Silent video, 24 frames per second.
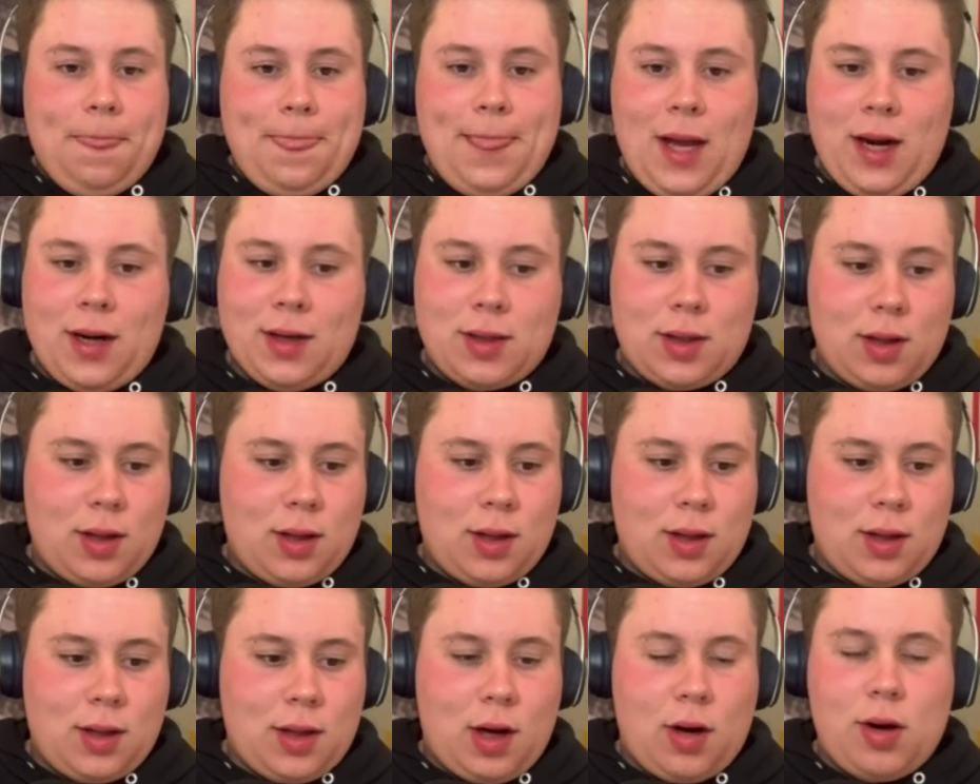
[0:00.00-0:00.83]
there's
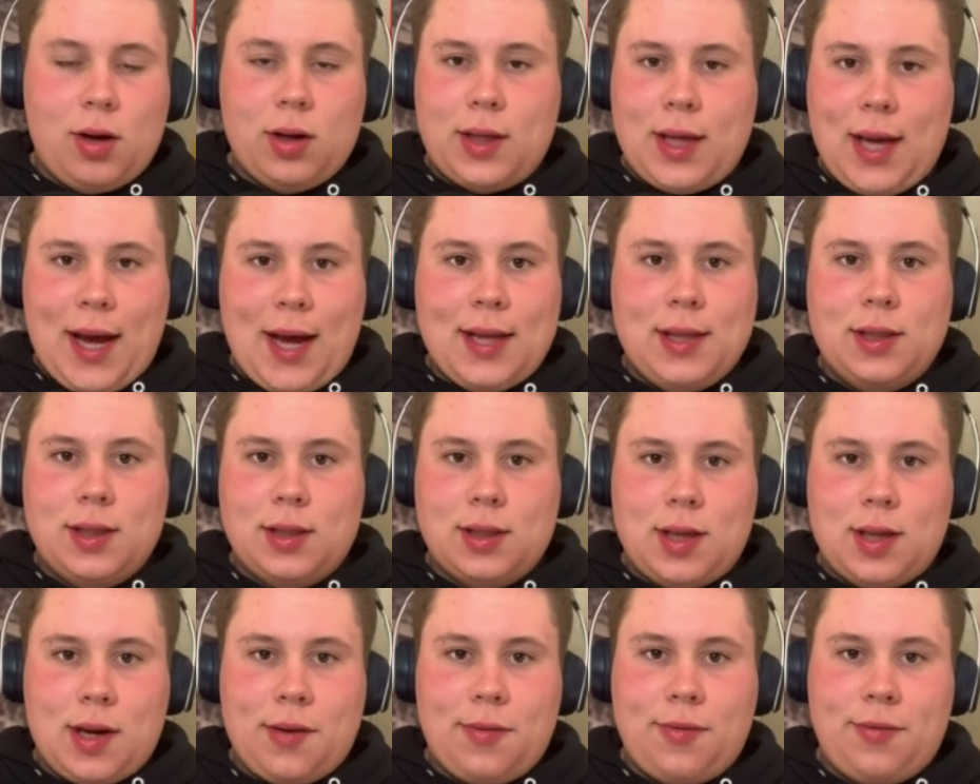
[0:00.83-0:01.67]
all kinds of
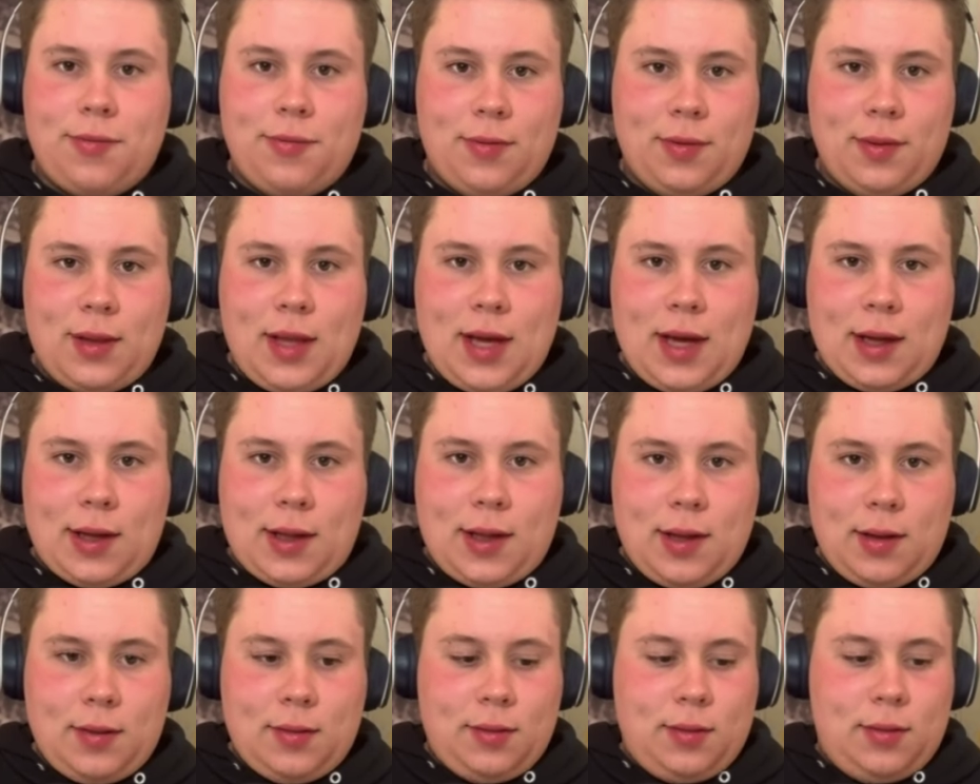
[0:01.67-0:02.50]
stuff
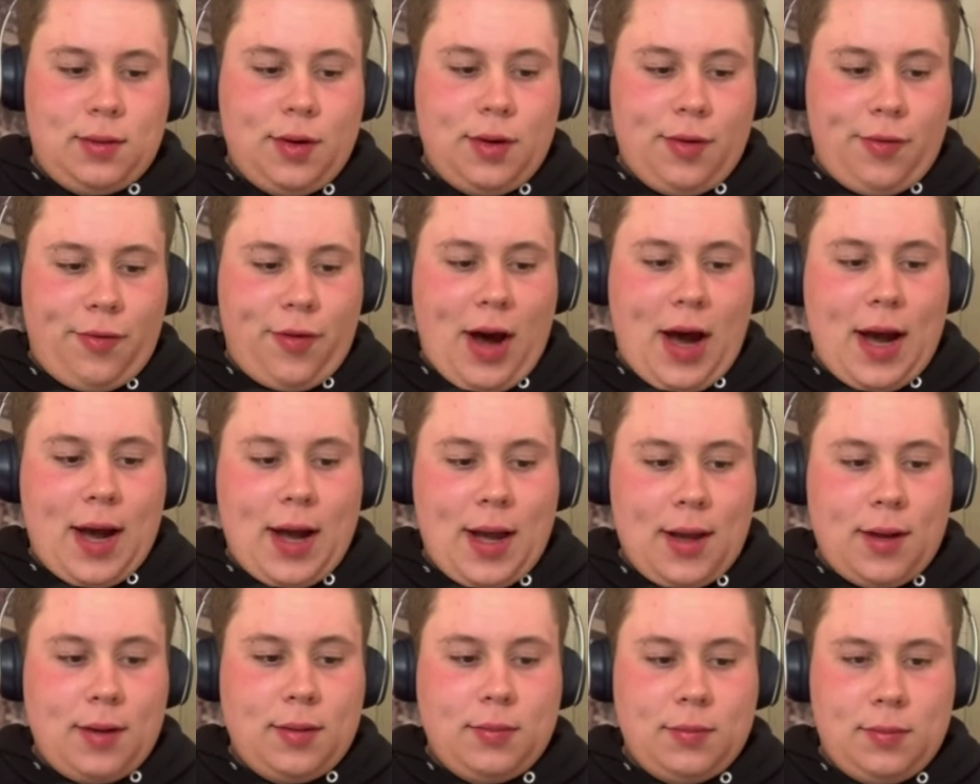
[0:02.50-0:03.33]
that can
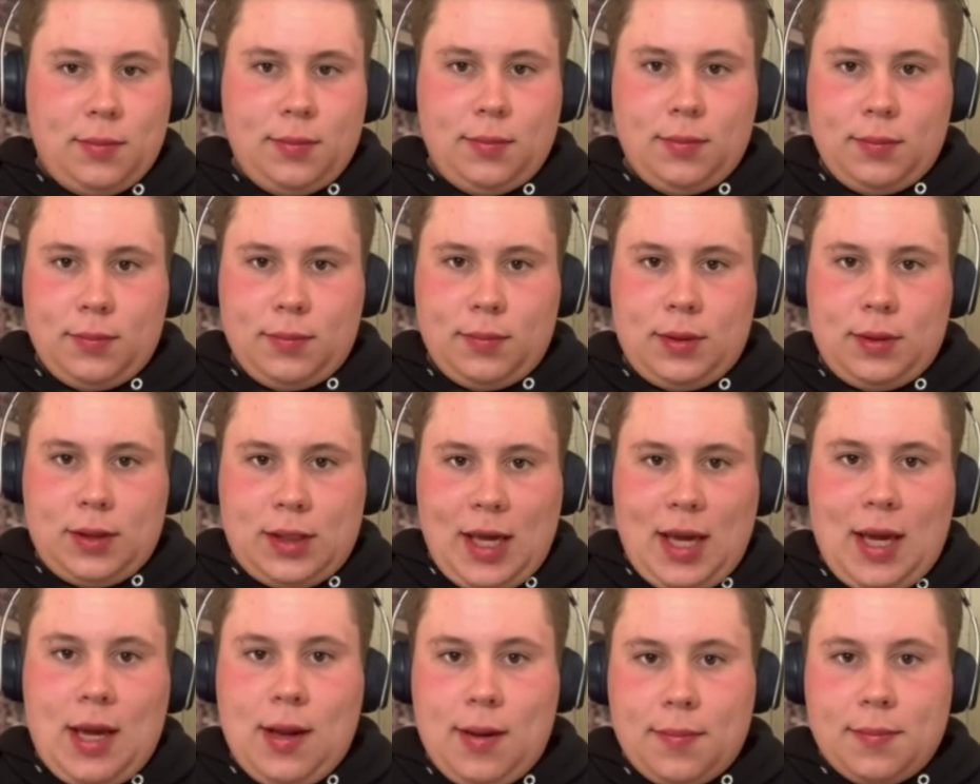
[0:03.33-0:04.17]
divide
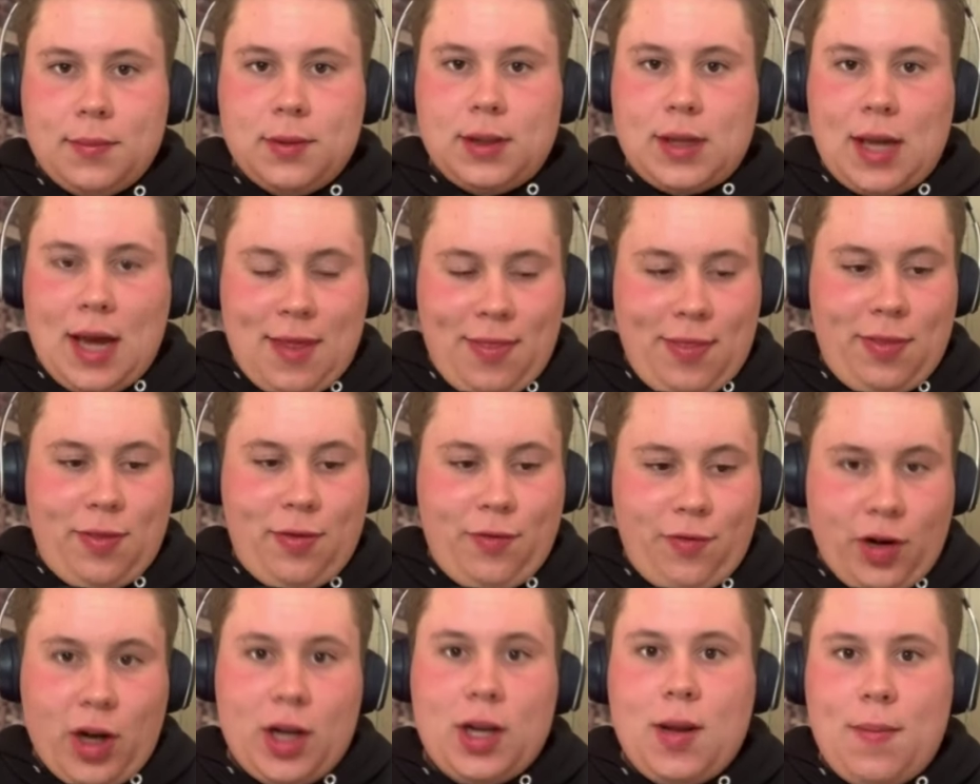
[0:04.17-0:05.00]
teams
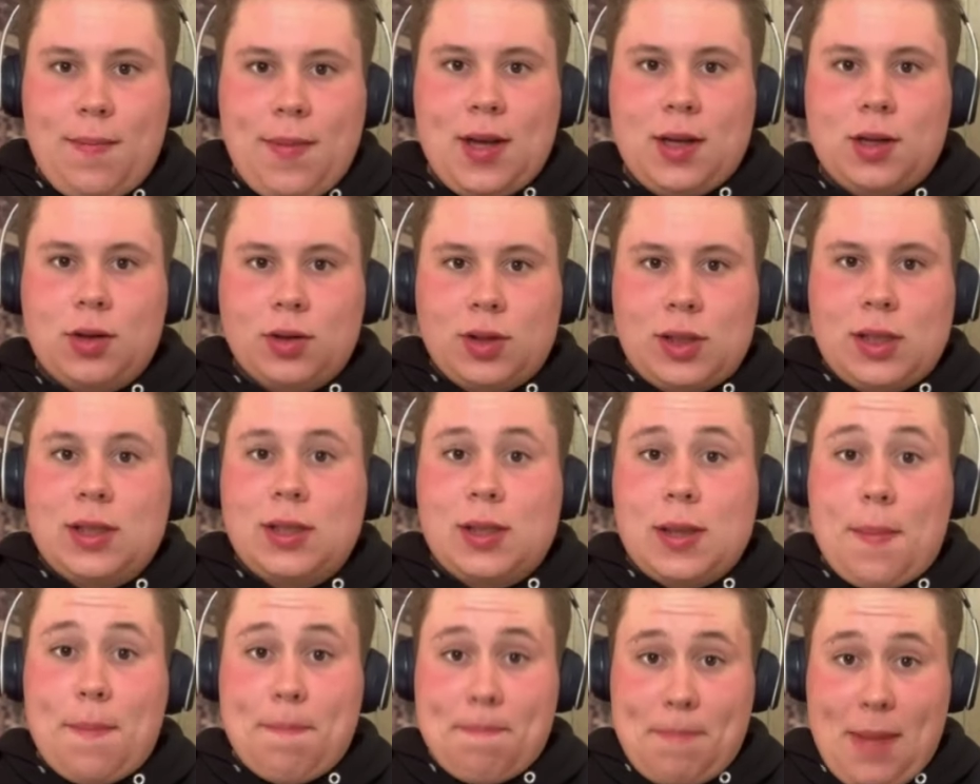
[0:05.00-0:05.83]
and fundamentals
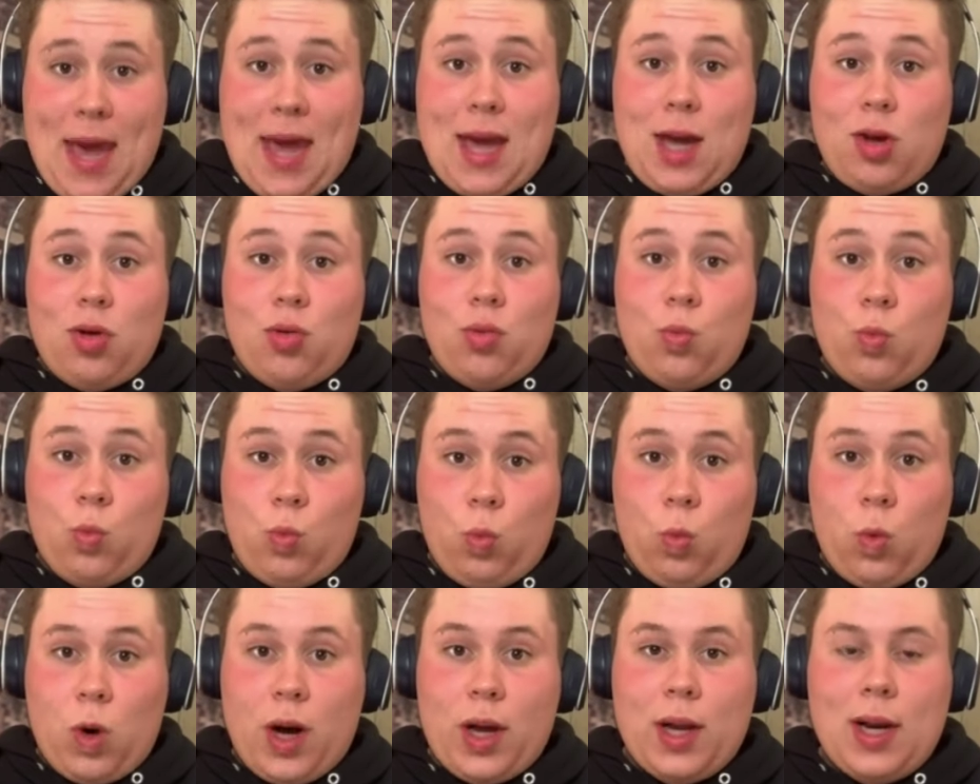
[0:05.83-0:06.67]
is the main
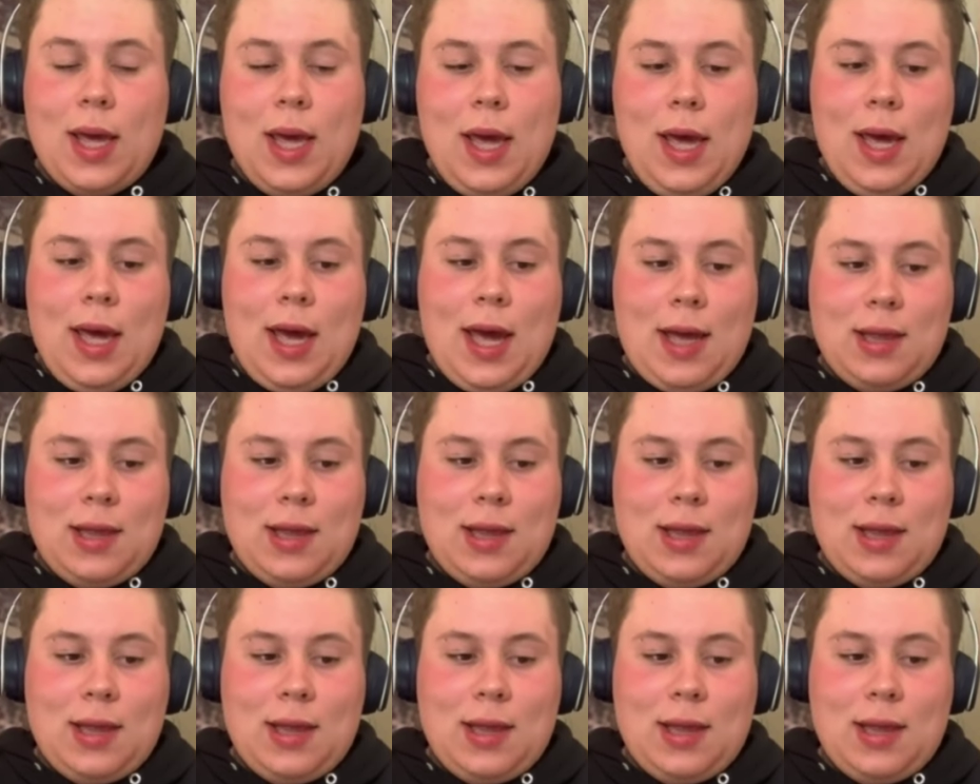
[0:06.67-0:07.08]
one.